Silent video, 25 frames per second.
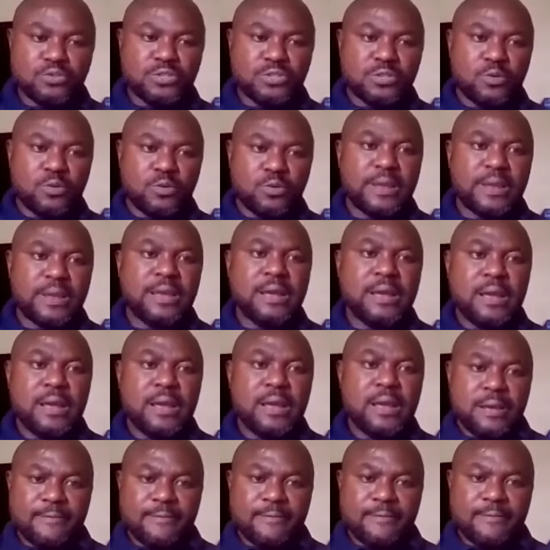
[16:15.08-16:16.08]
to say, okay,
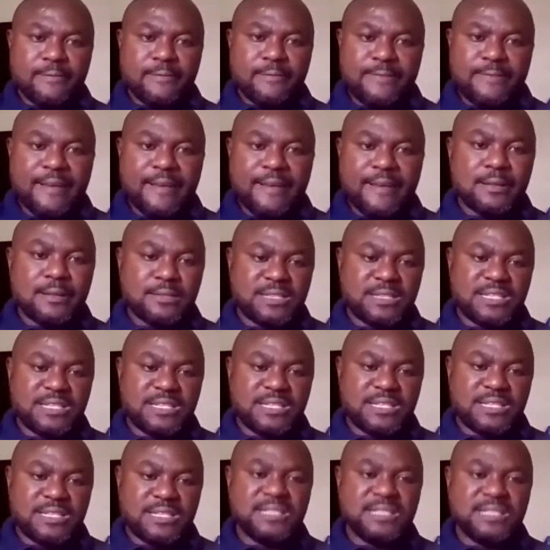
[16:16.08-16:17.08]

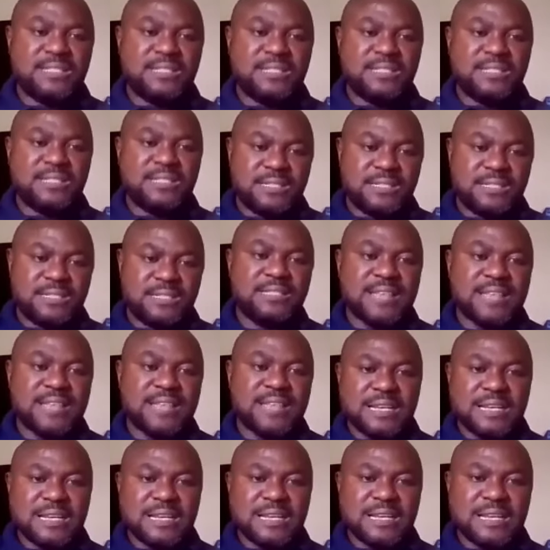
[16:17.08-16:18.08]
this
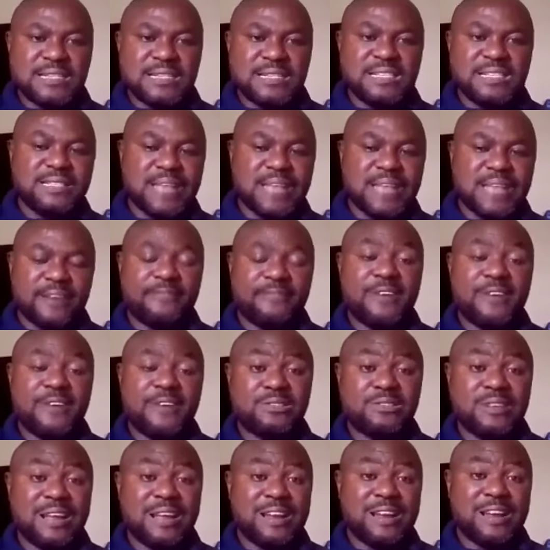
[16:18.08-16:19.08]
and these are the
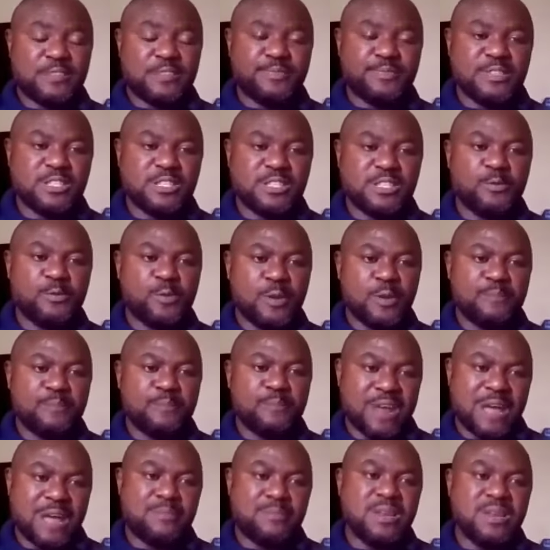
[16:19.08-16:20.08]
factors that are responsible for
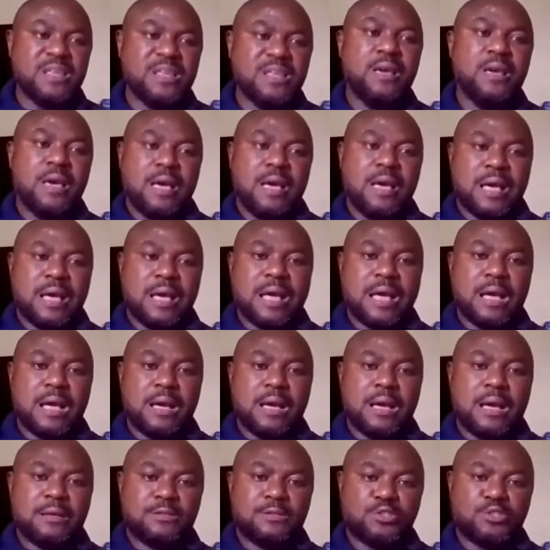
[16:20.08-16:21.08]
probably
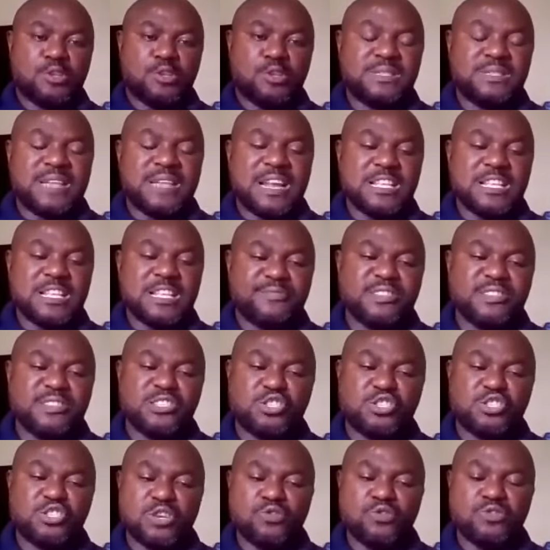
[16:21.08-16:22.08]
something that is
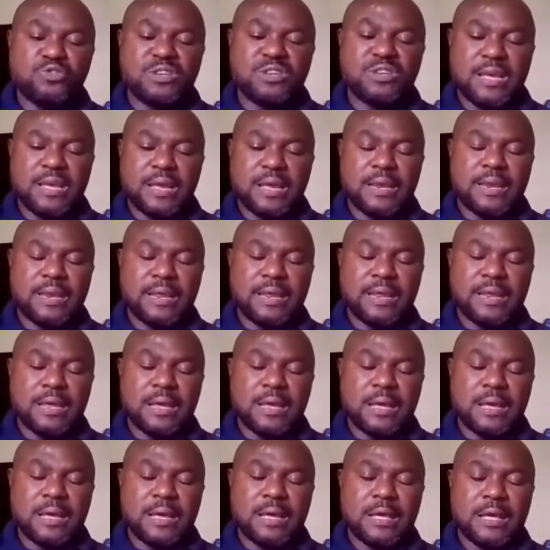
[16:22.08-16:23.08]
being sold in
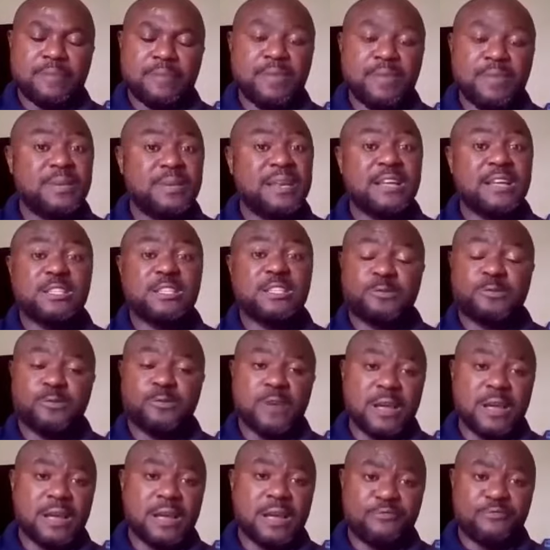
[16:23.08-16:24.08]
the maybe there is
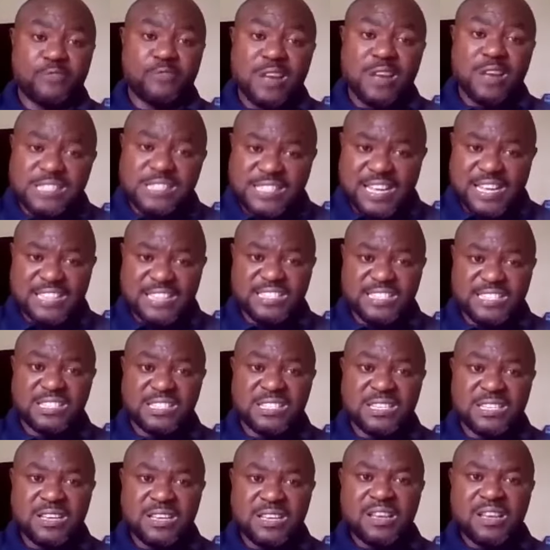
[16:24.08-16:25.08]
fuel
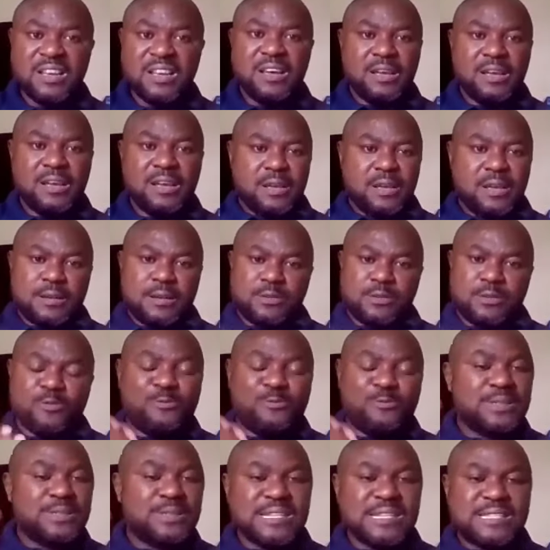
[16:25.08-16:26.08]
scarcity. You
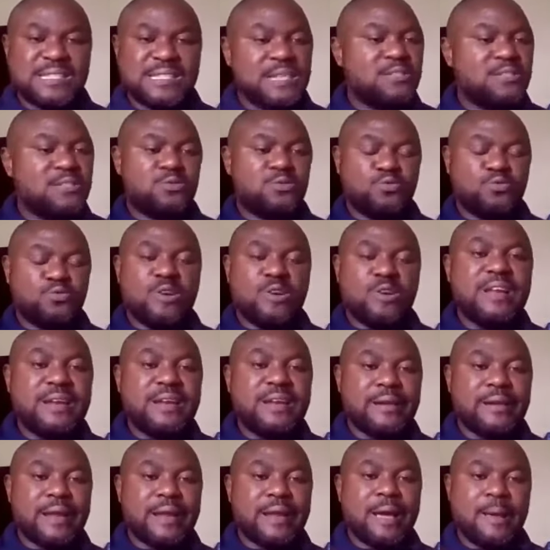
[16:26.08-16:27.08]
budgeted 200
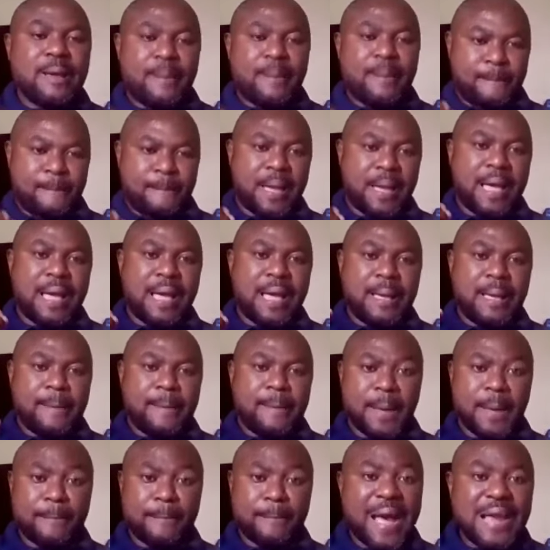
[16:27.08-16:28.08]
naira per
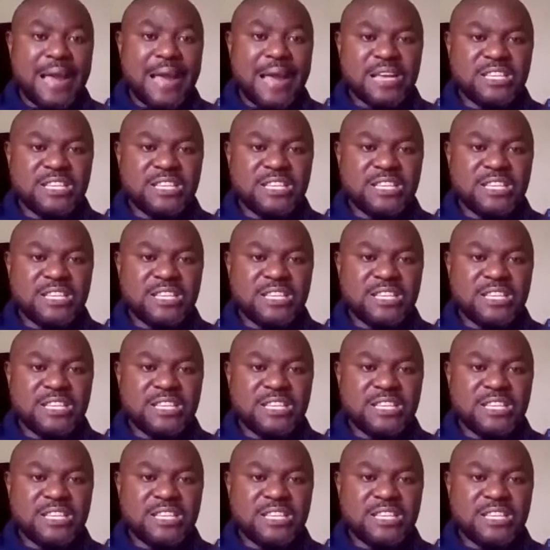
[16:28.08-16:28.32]
mile,